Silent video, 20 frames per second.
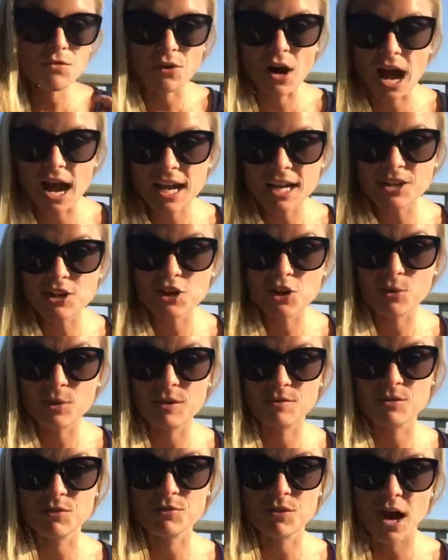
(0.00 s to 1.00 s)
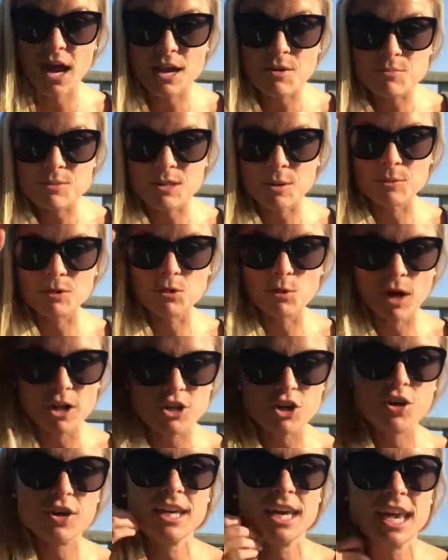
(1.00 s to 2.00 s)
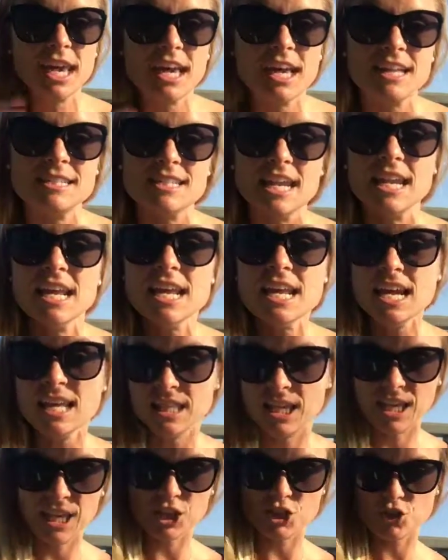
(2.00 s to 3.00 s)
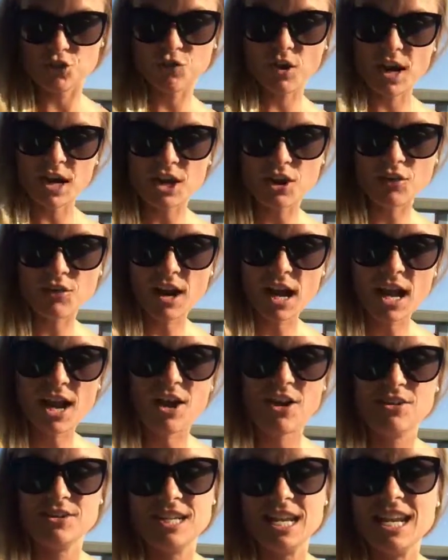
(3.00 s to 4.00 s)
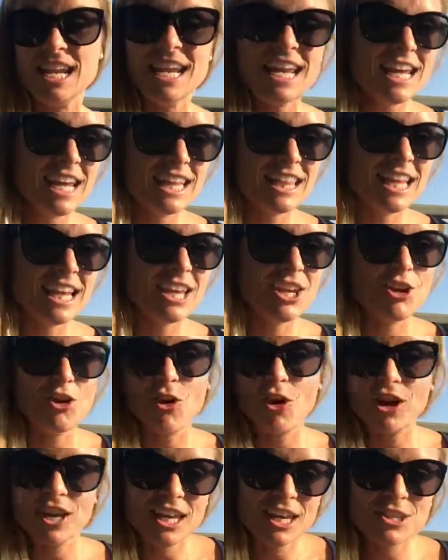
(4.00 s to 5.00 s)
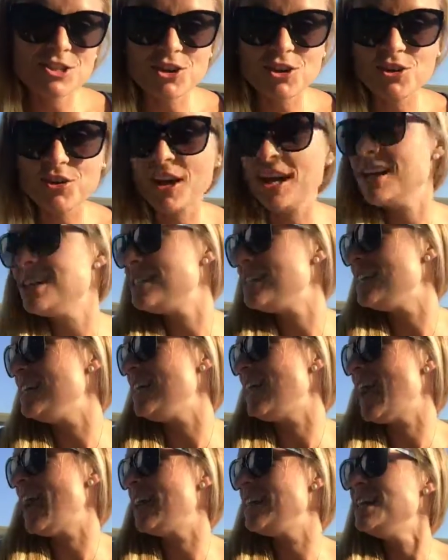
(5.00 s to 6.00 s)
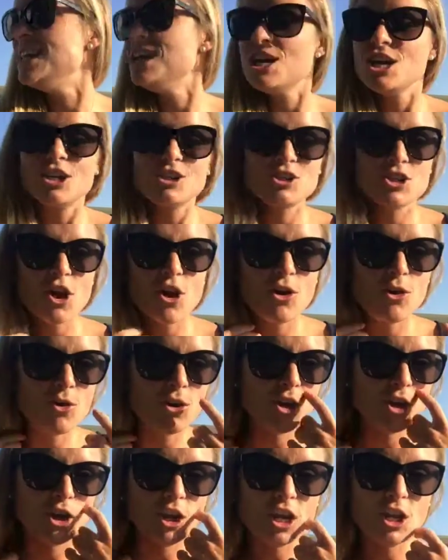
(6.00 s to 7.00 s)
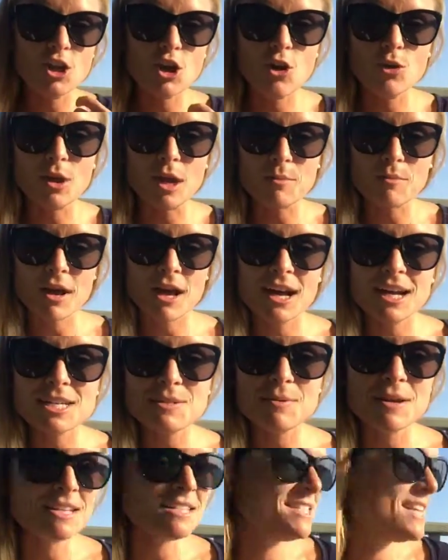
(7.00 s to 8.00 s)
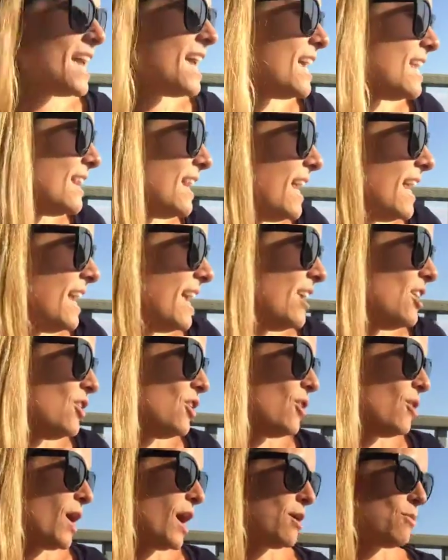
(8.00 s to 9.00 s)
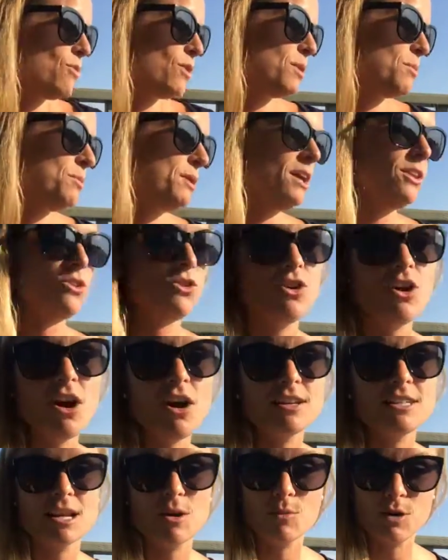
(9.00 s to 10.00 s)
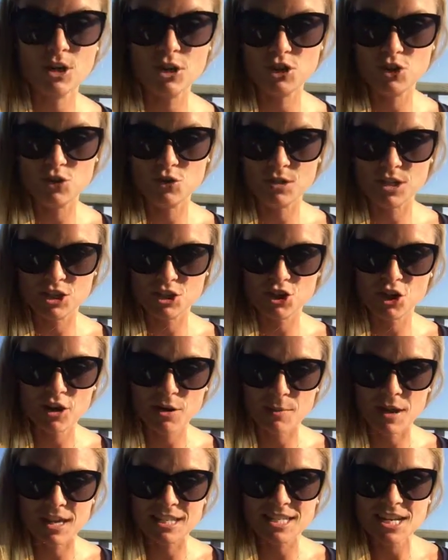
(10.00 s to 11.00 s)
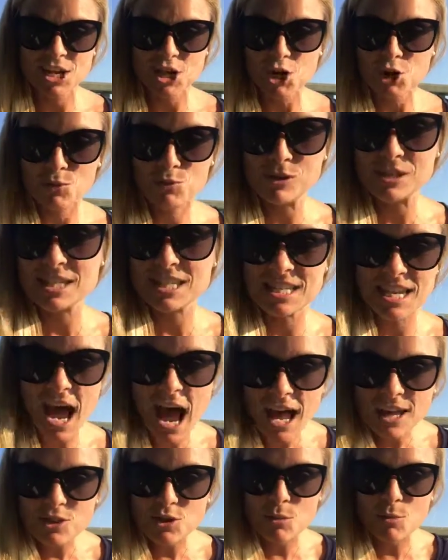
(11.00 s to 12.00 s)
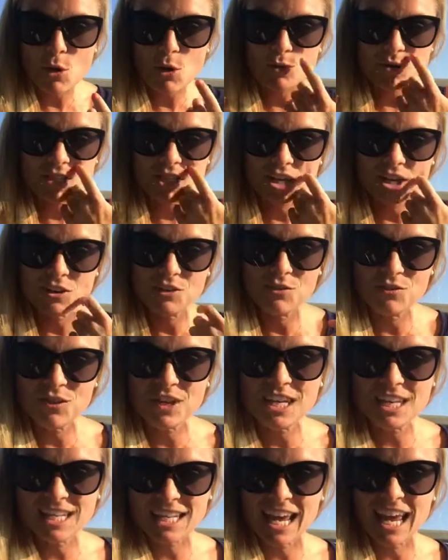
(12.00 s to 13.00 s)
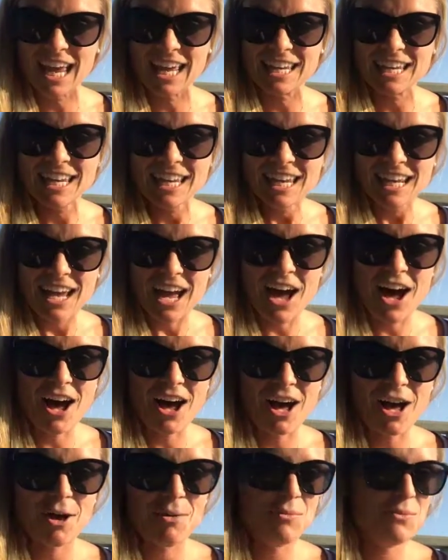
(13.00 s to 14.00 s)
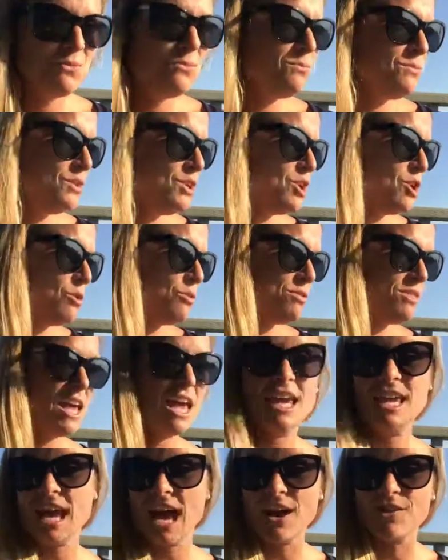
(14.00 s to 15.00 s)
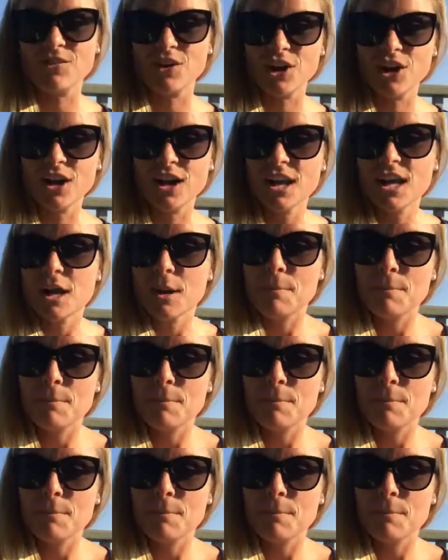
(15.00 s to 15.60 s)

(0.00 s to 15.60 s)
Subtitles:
we have to find someone to watch our kids, and the kids are running around, and our kids are crazy. And so like, my husband saying, like, I want to play lacrosse, I want to do these tournaments, was not the most convenient thing ever.